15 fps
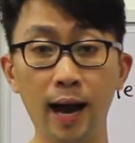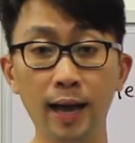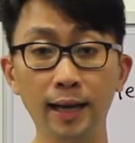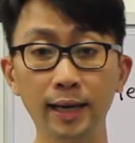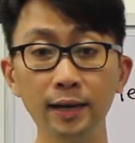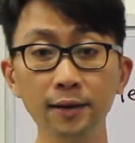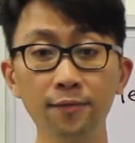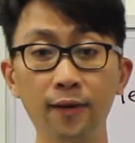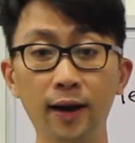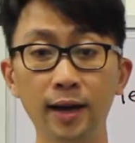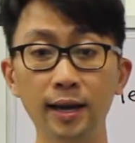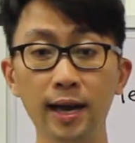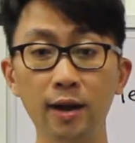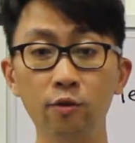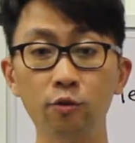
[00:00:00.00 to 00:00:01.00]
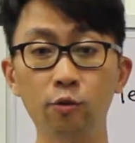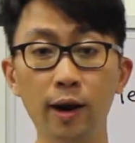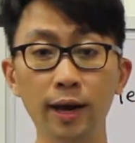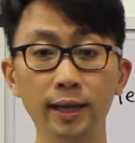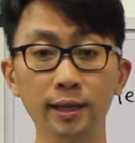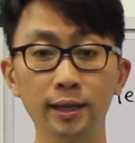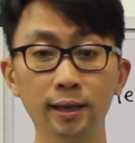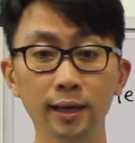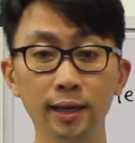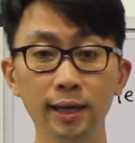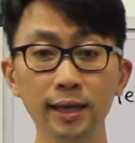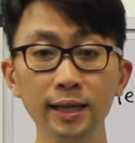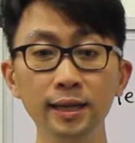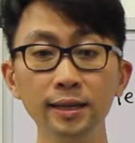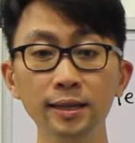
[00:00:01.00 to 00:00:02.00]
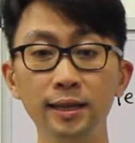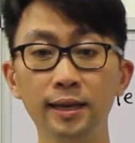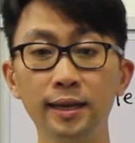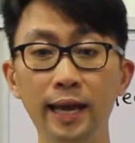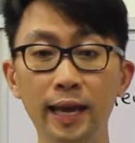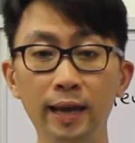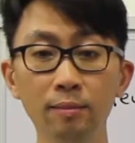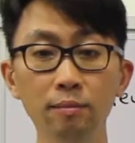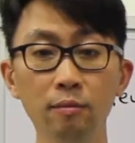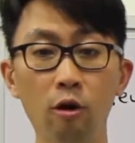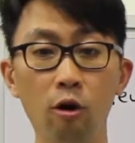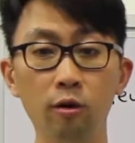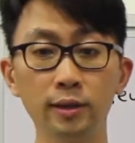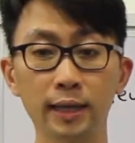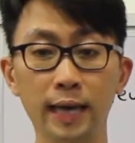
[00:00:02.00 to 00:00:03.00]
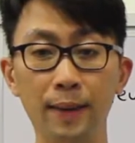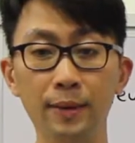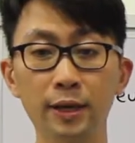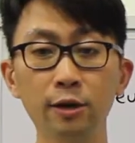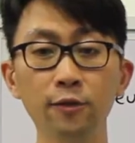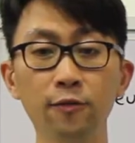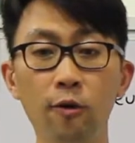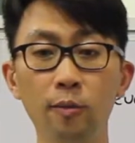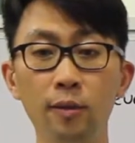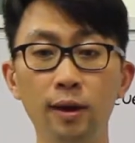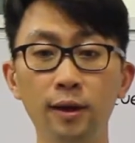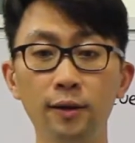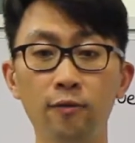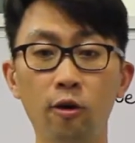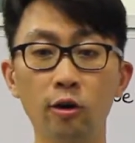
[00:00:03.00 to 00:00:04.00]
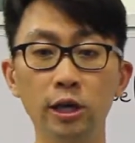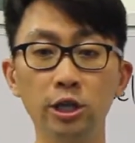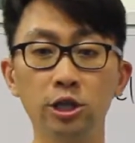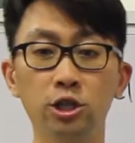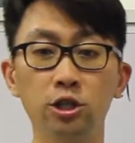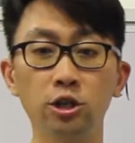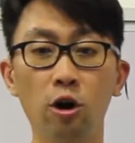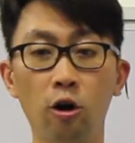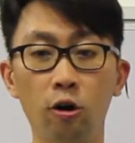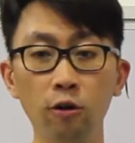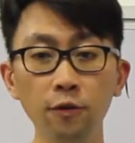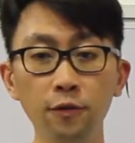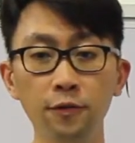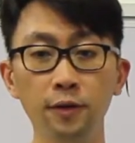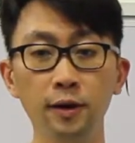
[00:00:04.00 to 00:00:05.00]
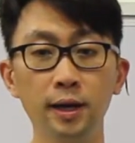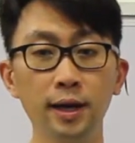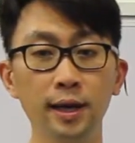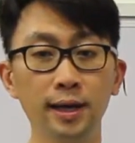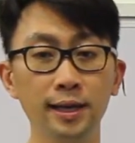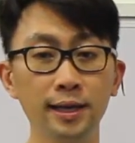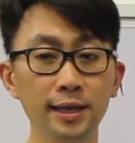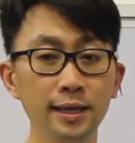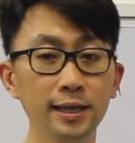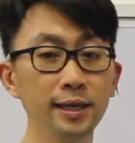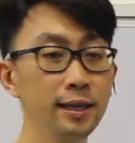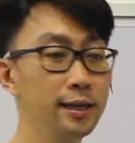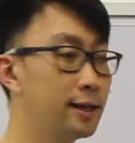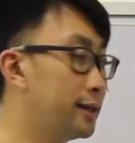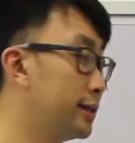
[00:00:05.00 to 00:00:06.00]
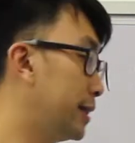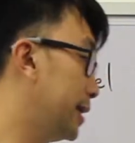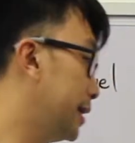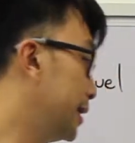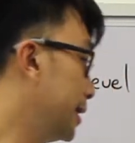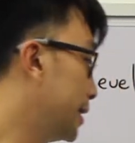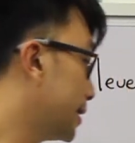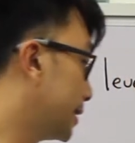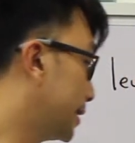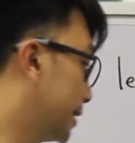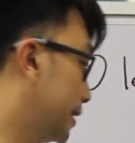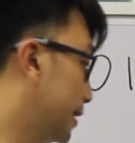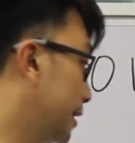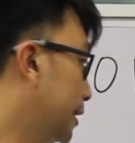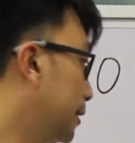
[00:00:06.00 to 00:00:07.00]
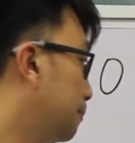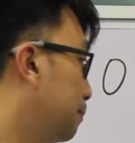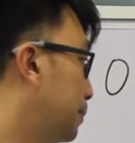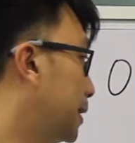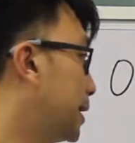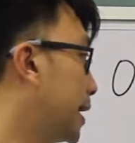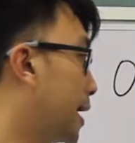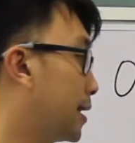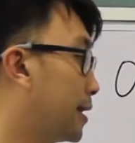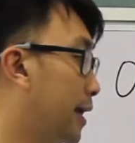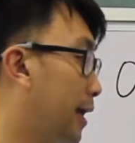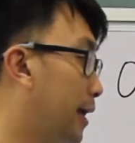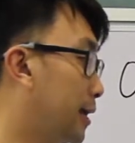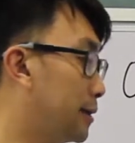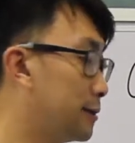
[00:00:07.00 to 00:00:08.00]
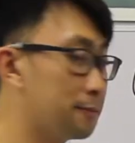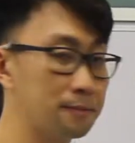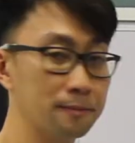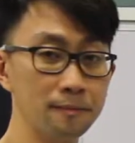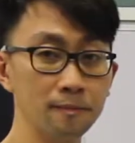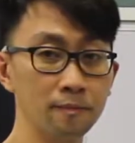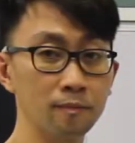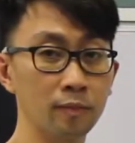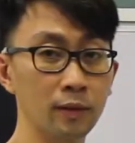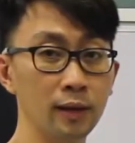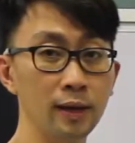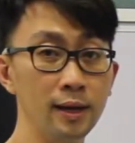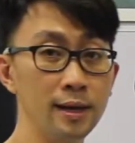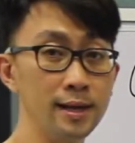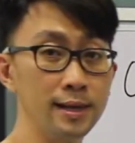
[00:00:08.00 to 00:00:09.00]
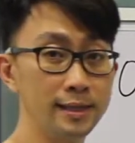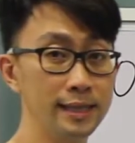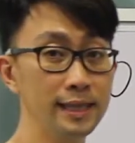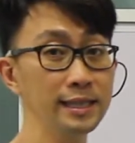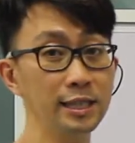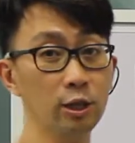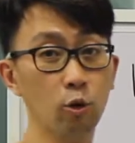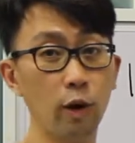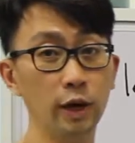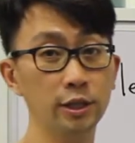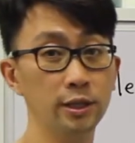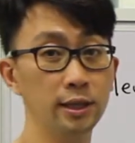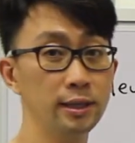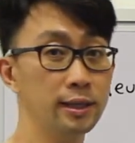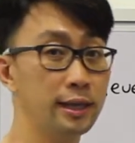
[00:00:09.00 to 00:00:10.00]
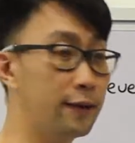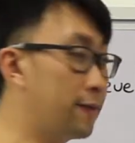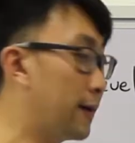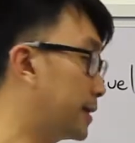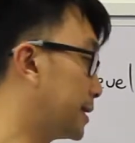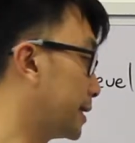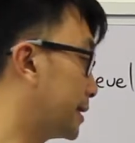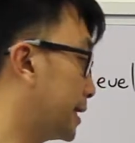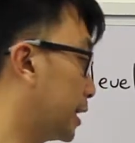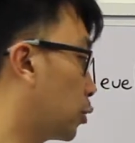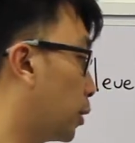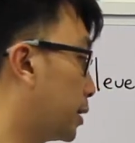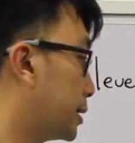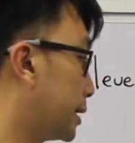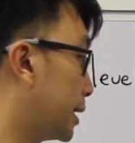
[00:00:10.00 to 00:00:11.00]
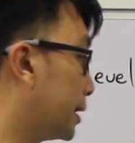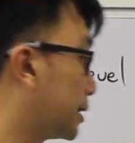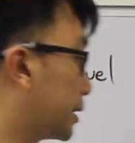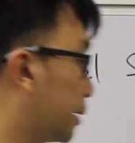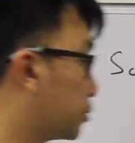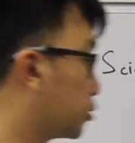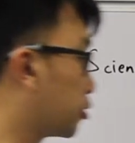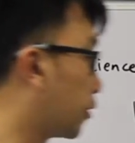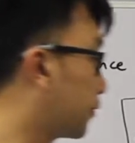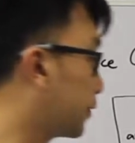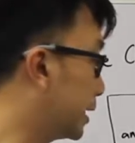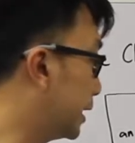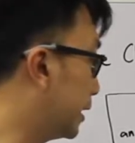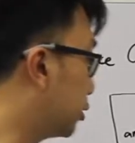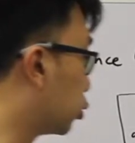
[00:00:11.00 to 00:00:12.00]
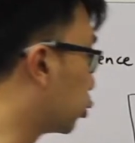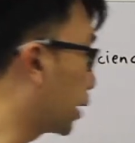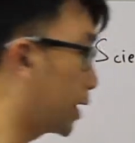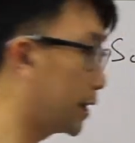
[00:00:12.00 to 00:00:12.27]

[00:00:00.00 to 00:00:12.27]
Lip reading: Identify and write either the name or the chemical formula for each of E, D, C, B and A. Since the question gives us the sequence in terms of E to